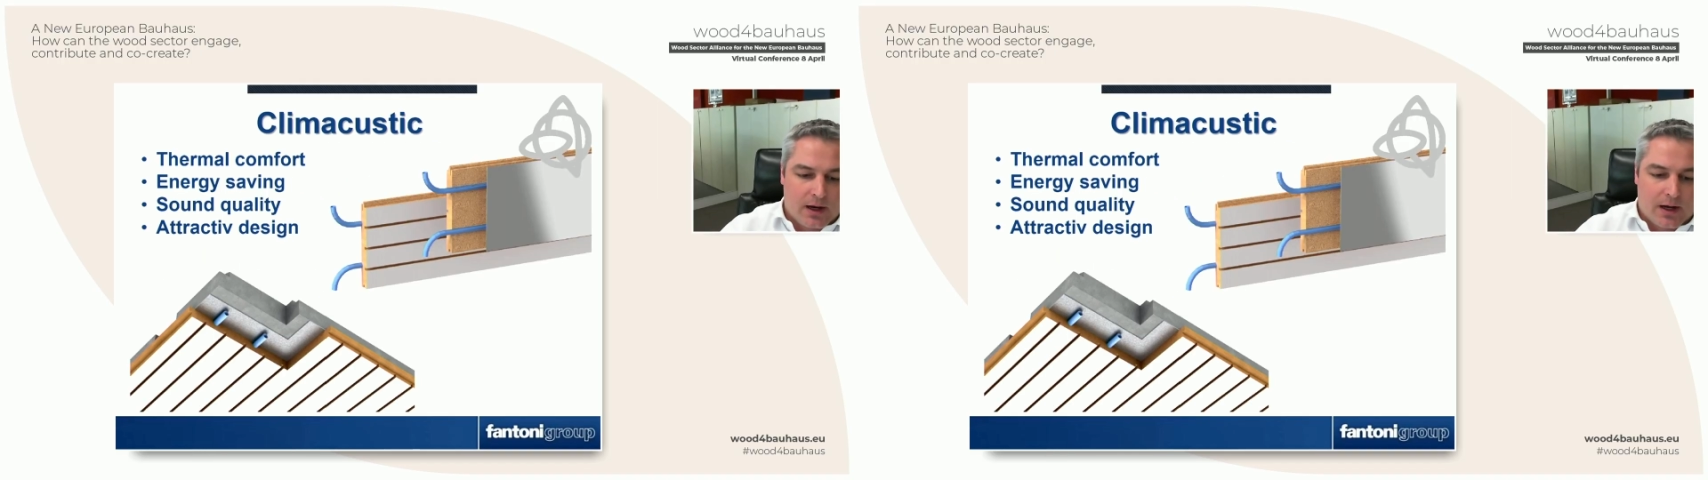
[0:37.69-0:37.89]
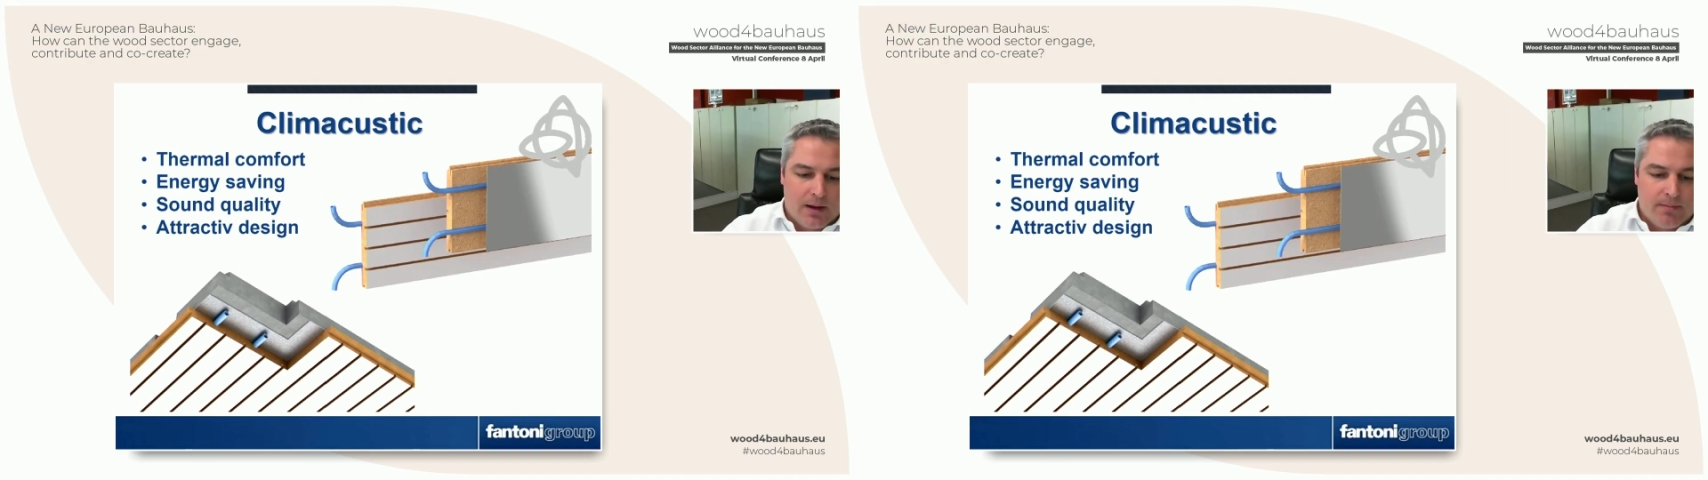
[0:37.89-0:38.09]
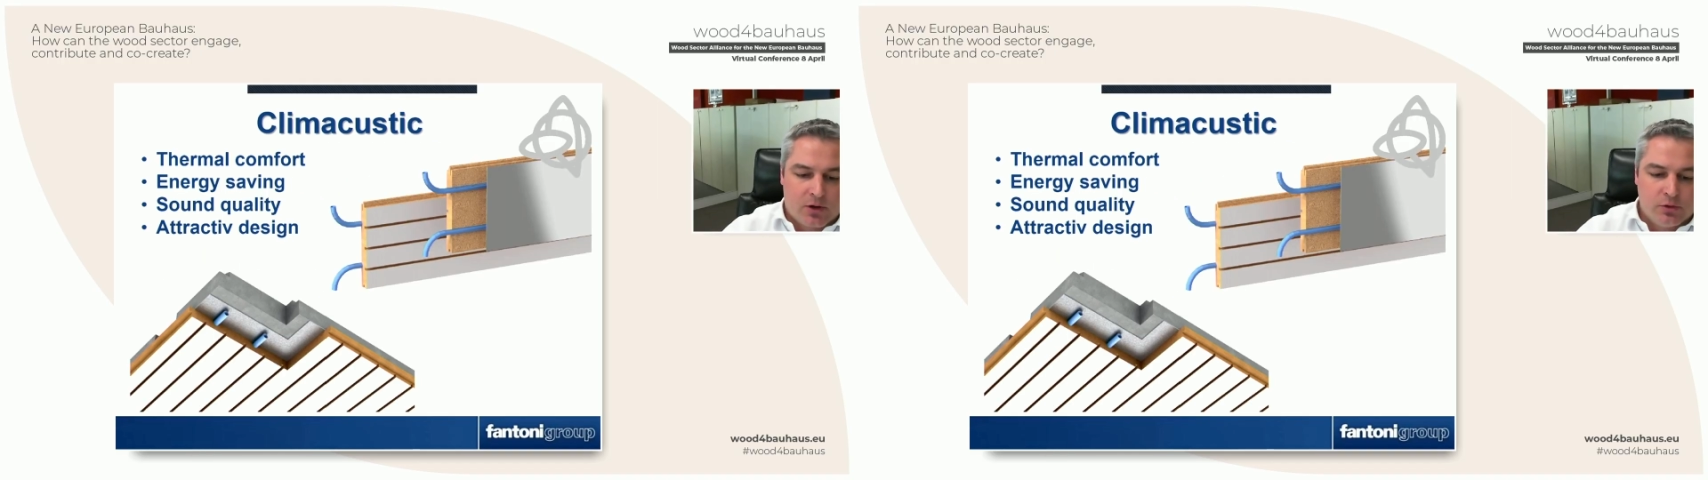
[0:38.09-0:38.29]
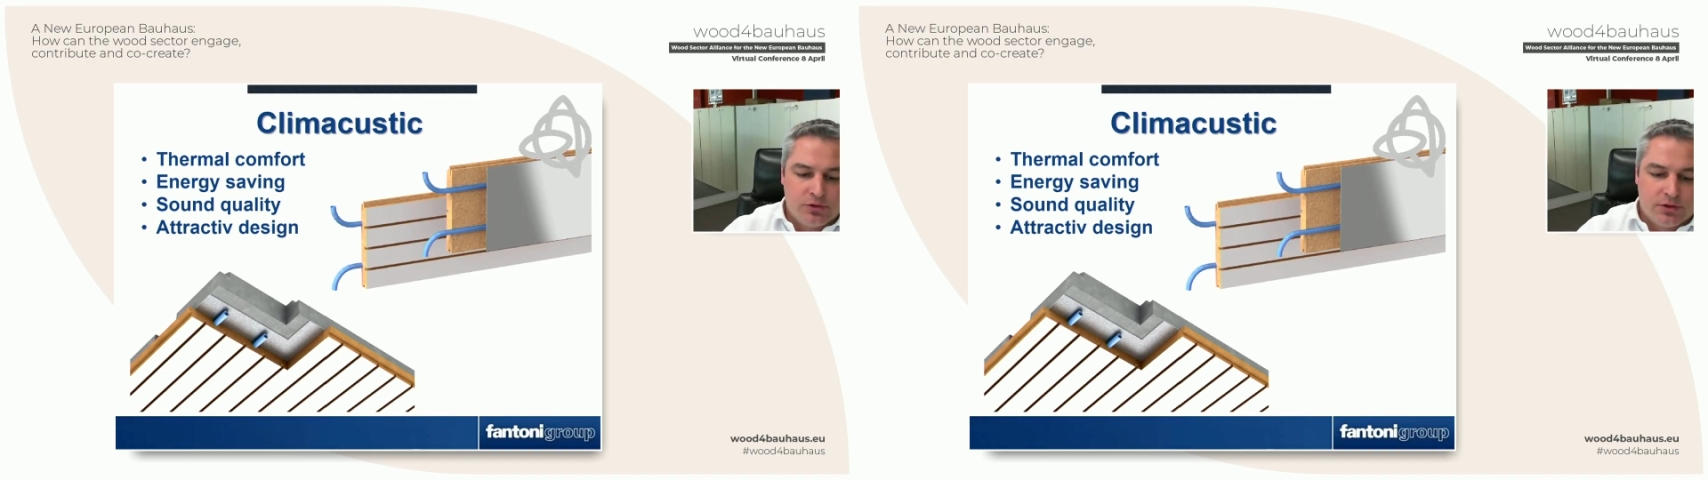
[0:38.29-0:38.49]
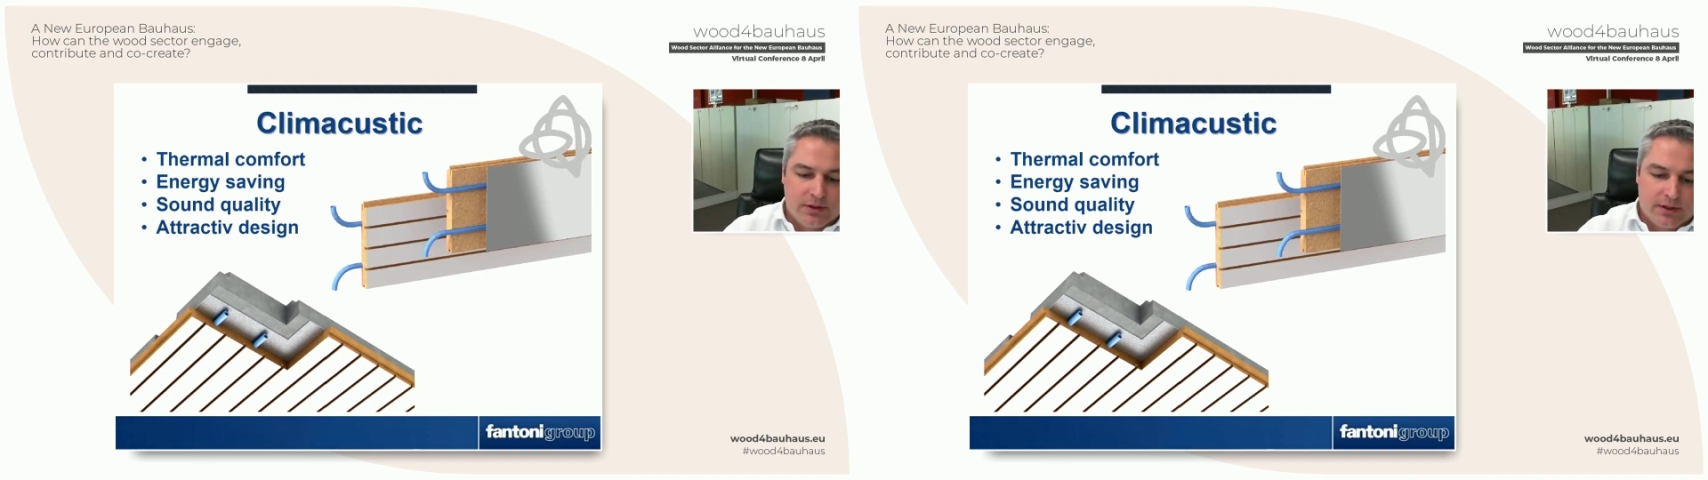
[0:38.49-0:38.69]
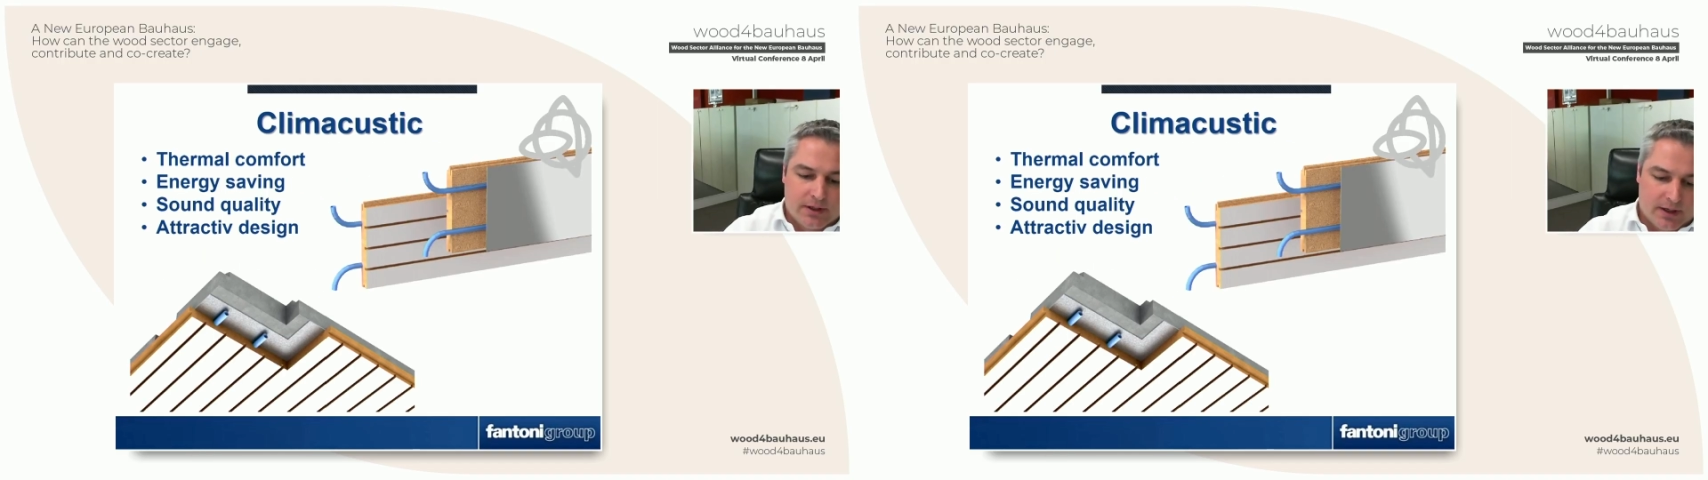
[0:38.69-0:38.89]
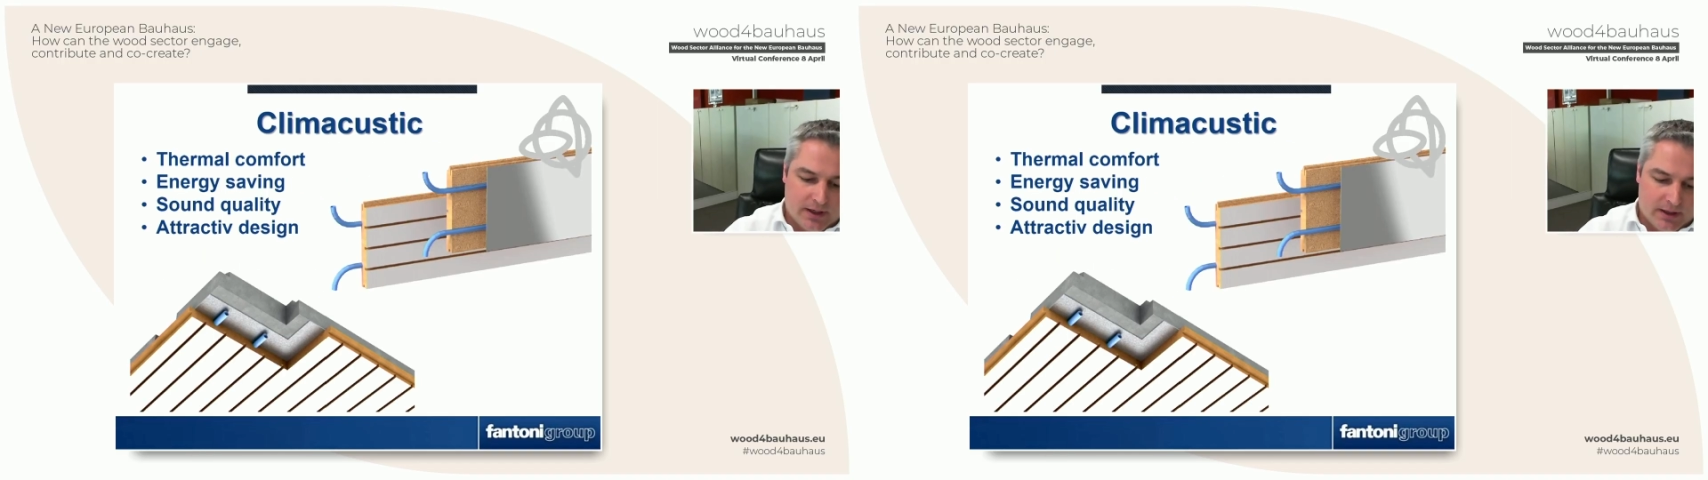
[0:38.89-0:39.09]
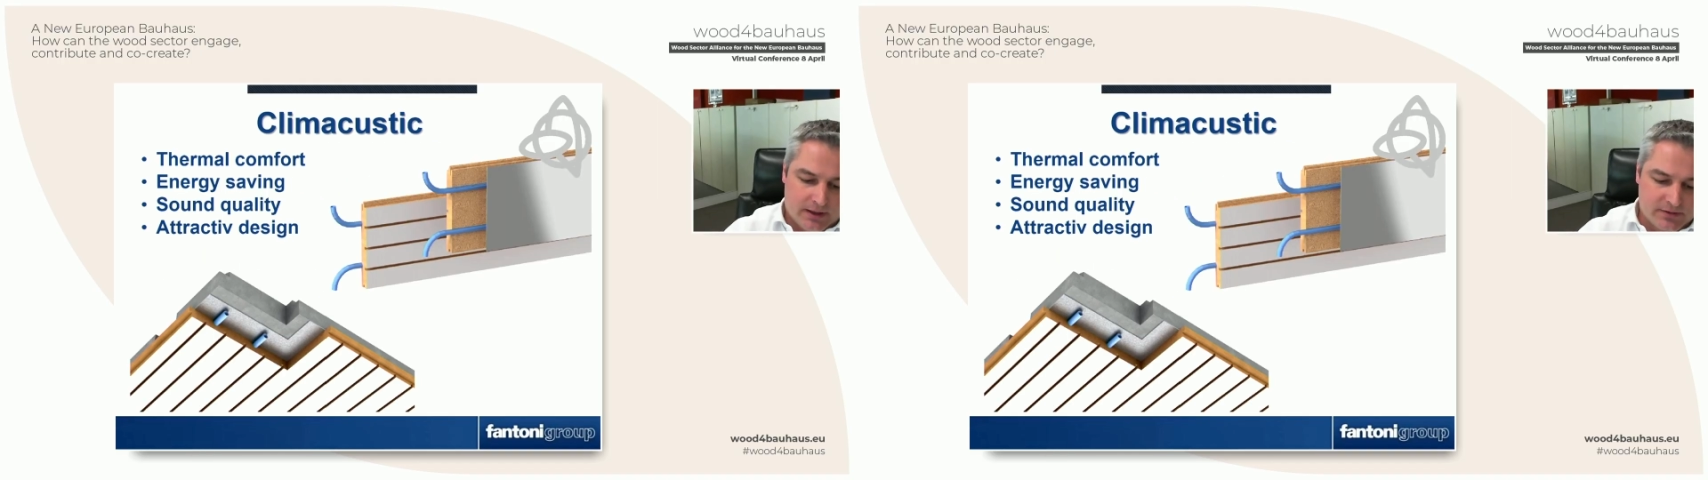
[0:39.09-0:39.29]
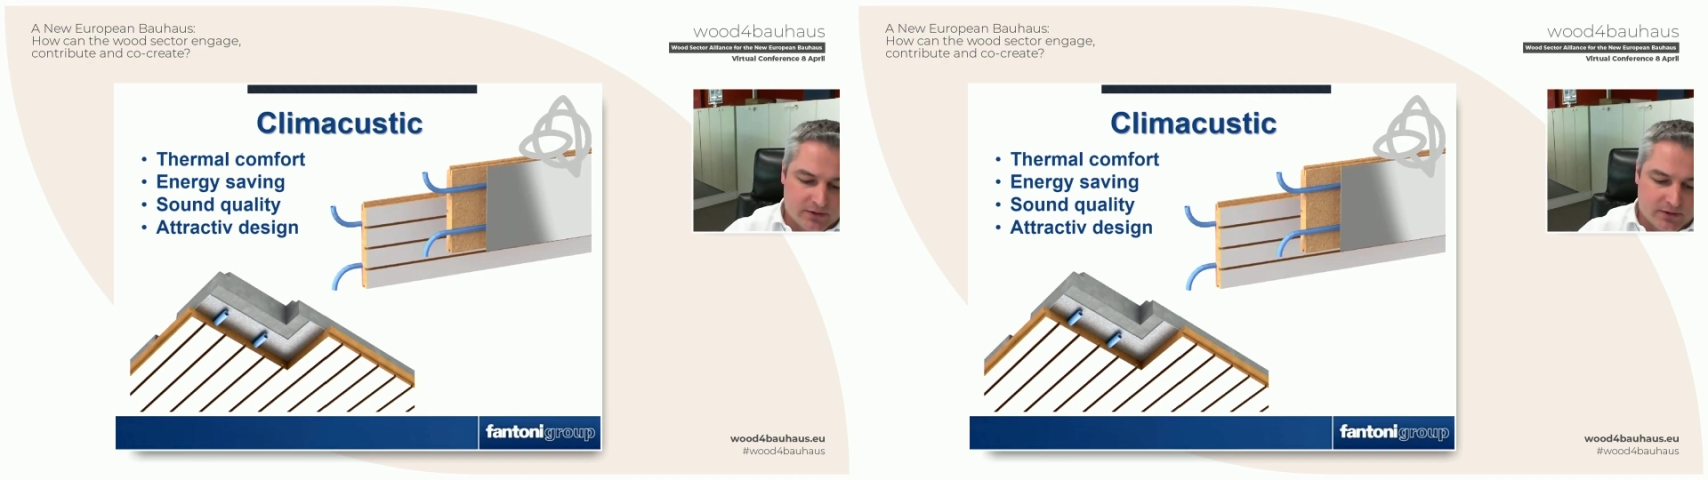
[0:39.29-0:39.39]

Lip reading: Climacustic is